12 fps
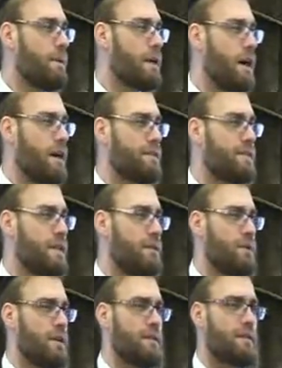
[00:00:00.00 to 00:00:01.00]
because he
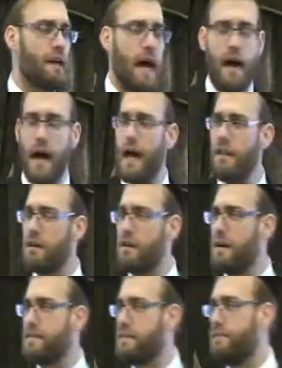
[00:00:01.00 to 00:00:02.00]
was a
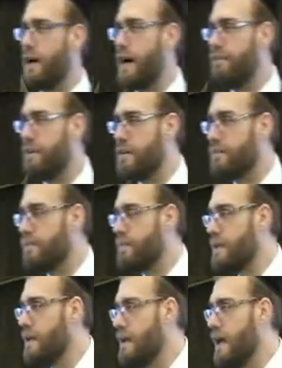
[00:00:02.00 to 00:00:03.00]
Holocaust survivor,